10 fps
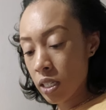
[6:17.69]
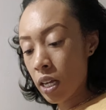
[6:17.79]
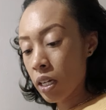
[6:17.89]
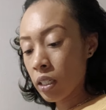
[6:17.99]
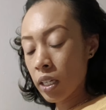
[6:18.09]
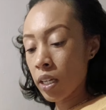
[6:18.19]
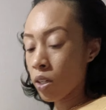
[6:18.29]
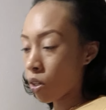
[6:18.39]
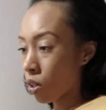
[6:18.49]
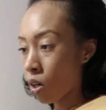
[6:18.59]
suddenly
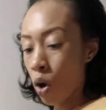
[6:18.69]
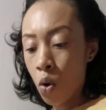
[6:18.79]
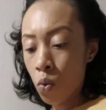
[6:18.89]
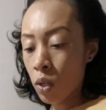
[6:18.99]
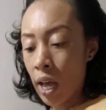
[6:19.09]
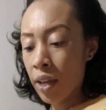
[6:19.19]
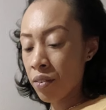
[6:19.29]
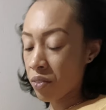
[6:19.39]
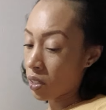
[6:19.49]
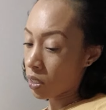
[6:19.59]
your old
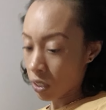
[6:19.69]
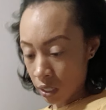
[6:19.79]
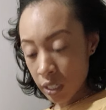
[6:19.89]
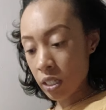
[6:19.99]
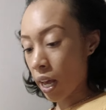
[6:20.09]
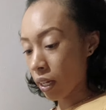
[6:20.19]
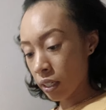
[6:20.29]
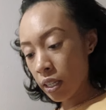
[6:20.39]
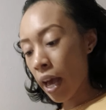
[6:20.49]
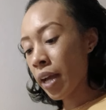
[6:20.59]
life is
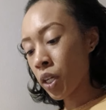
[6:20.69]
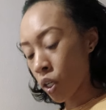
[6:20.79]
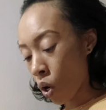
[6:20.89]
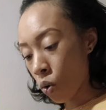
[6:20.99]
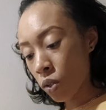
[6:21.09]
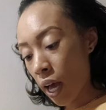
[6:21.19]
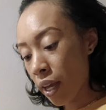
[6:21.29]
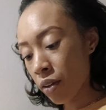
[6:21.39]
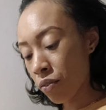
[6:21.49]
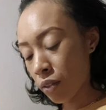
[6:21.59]
exactly that, your old life.